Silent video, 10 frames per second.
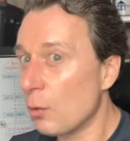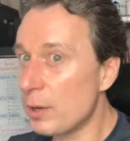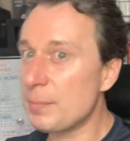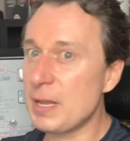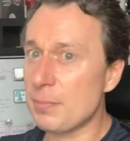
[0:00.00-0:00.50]

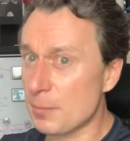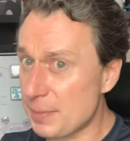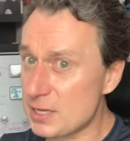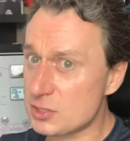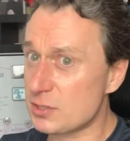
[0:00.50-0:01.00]
when people
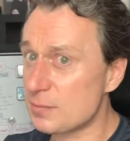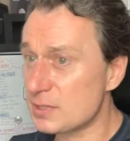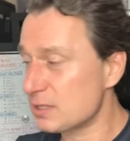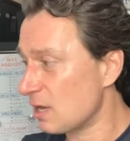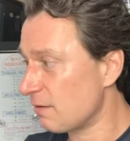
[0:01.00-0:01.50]
pitch them
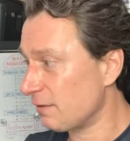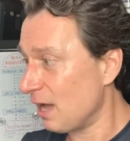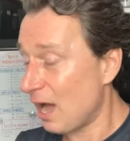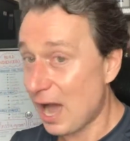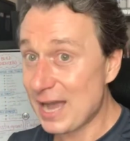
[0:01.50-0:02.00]
stuff.
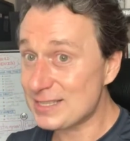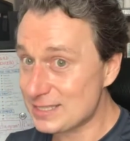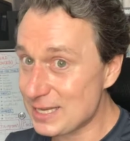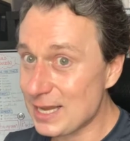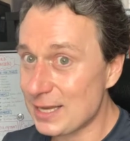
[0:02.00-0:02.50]
I
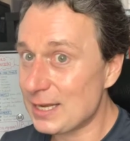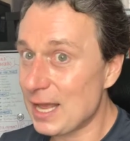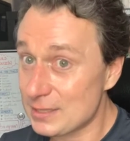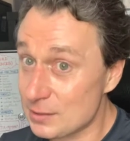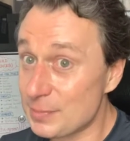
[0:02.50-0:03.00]
see it
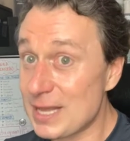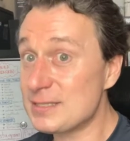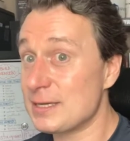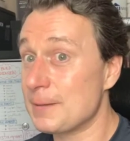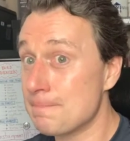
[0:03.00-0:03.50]
as a
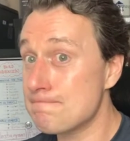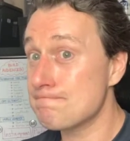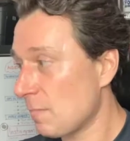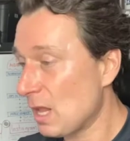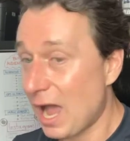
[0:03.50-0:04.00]
blessing.
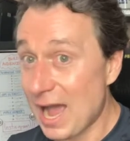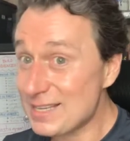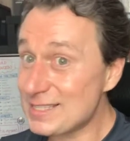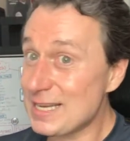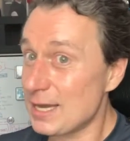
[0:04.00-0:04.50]
I
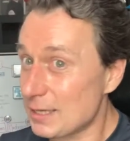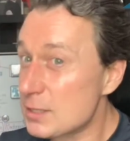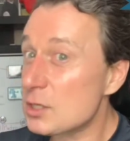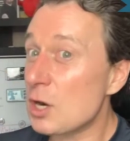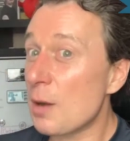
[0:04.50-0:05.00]
see it
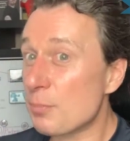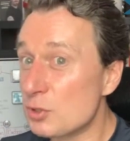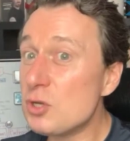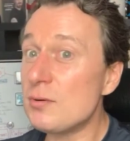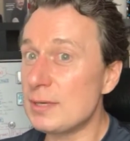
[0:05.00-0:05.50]
as an
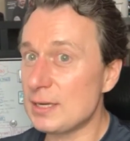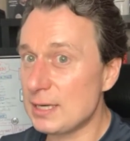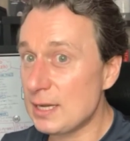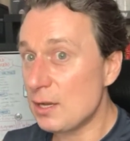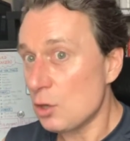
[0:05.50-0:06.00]

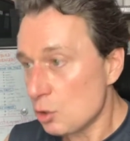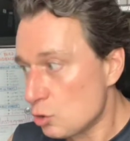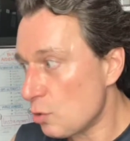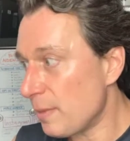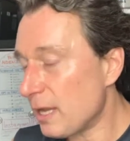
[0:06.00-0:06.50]
opportunity
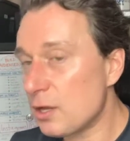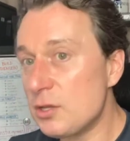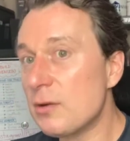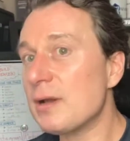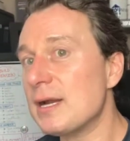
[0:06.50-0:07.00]
to make a
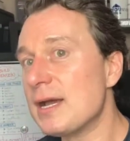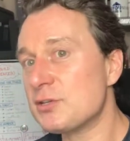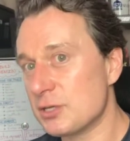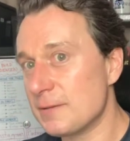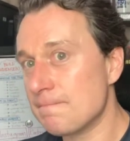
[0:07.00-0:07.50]
new
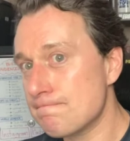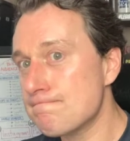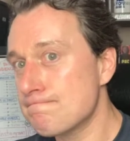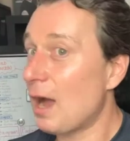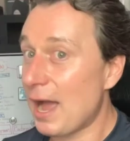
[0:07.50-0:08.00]
connection.
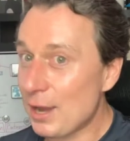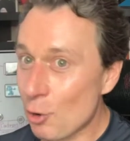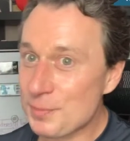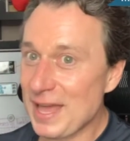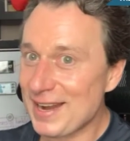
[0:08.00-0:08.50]
I
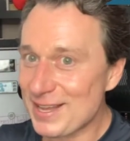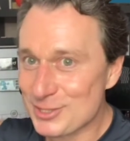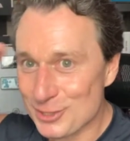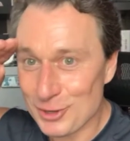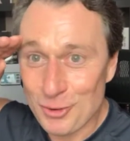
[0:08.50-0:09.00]
hope that
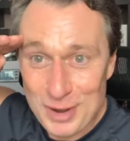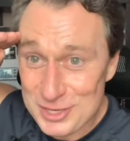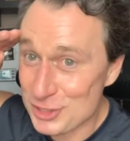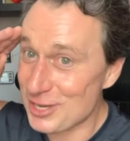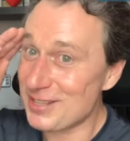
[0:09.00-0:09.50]
answered your
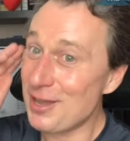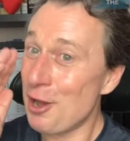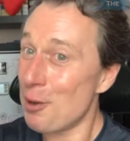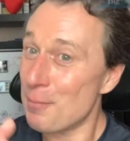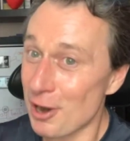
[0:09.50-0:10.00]
question.
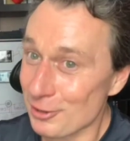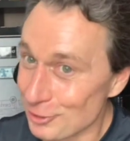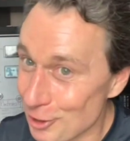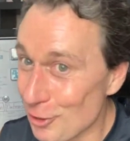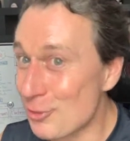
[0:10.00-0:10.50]
Marc
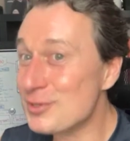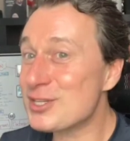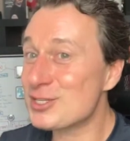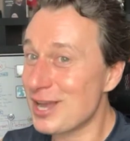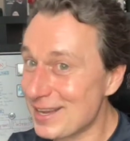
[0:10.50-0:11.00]
Lalonde
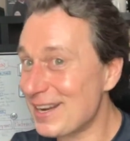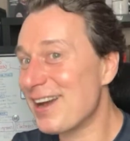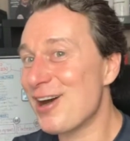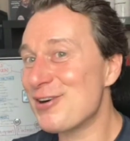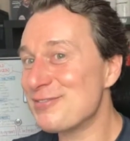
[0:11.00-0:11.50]
signing
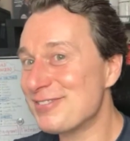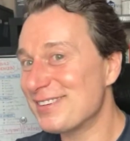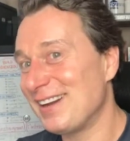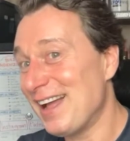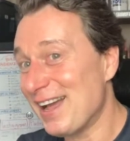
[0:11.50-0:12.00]
off,
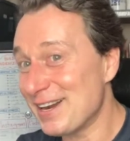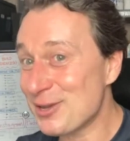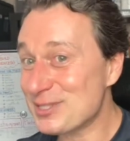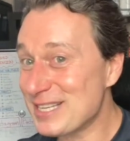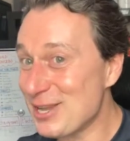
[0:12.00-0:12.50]
and I'll
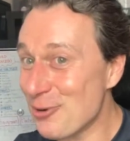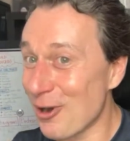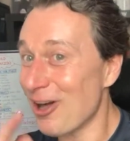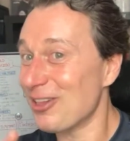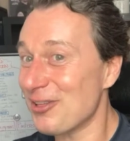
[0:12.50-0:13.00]
see you
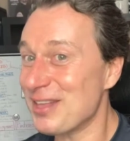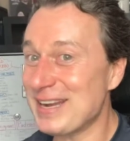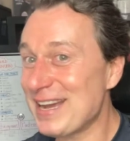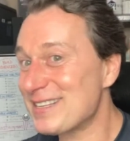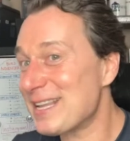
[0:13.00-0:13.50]
all on the
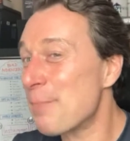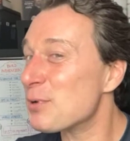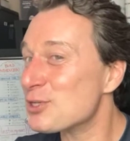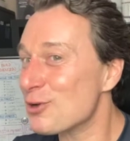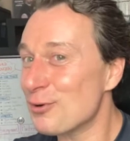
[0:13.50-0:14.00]
next
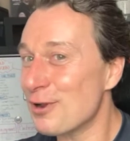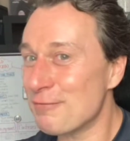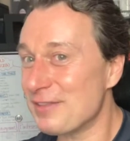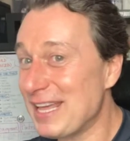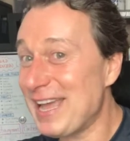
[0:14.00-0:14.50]
episode
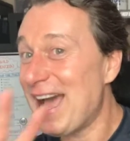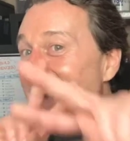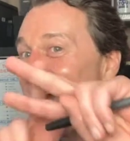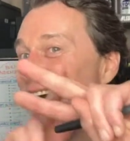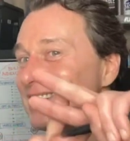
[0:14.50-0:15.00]
of the
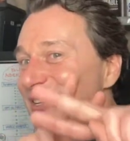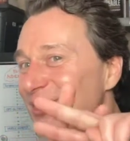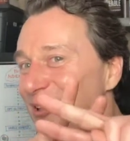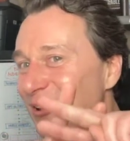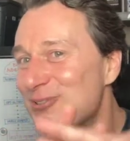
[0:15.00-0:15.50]
Ask
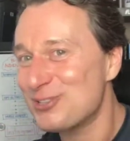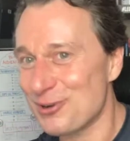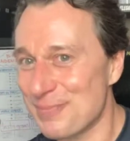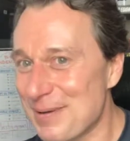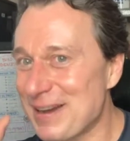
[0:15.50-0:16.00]
Lalonde
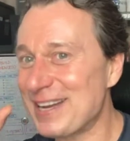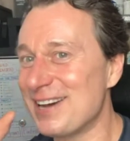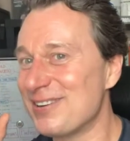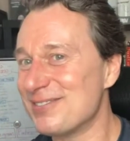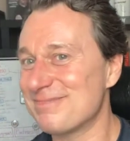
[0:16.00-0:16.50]
Show. Bye-bye
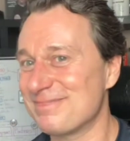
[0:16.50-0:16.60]
now.